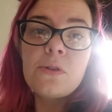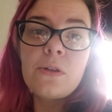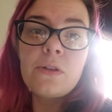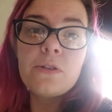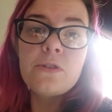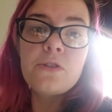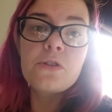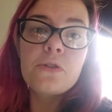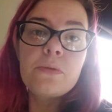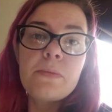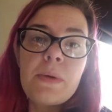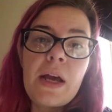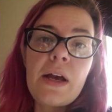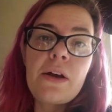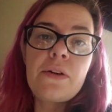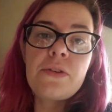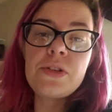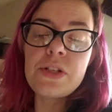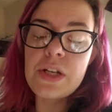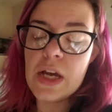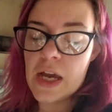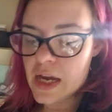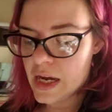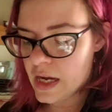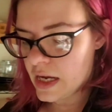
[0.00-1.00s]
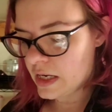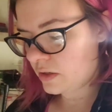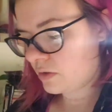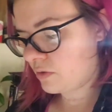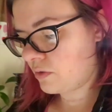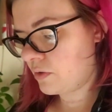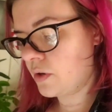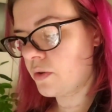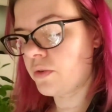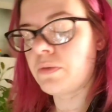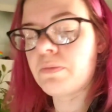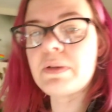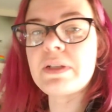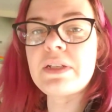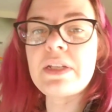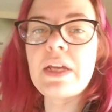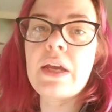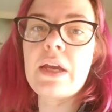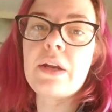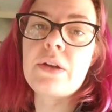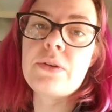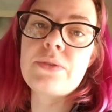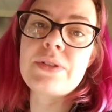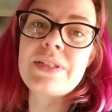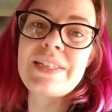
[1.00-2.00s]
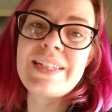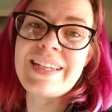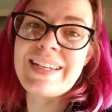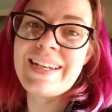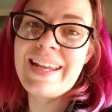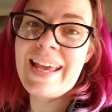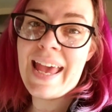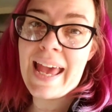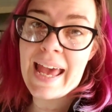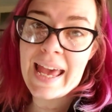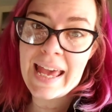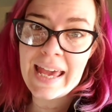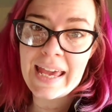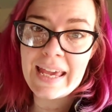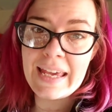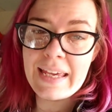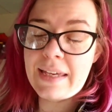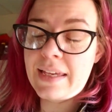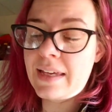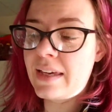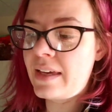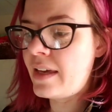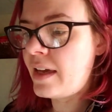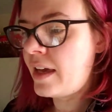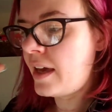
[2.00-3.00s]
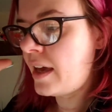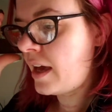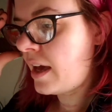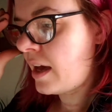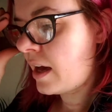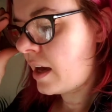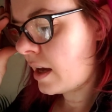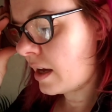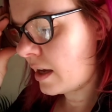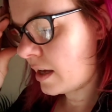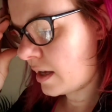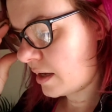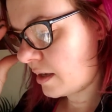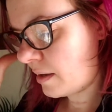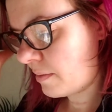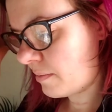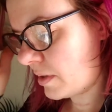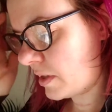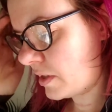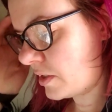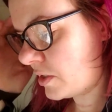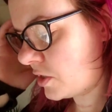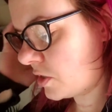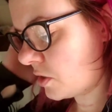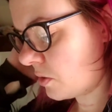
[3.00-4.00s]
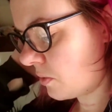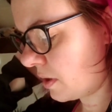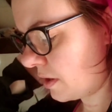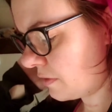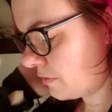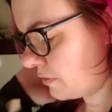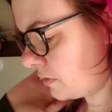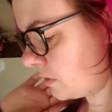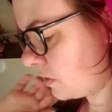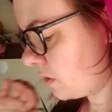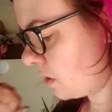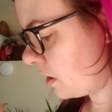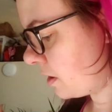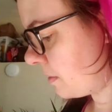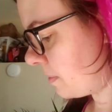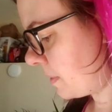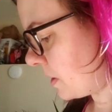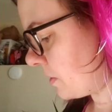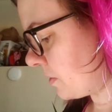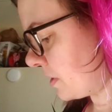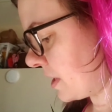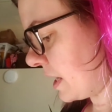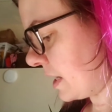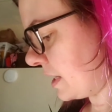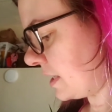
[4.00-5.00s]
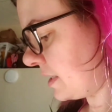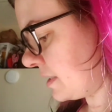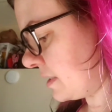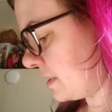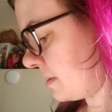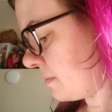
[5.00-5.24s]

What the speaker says: Hugelkultur mound, I had grown potatoes in hay. So I've thought about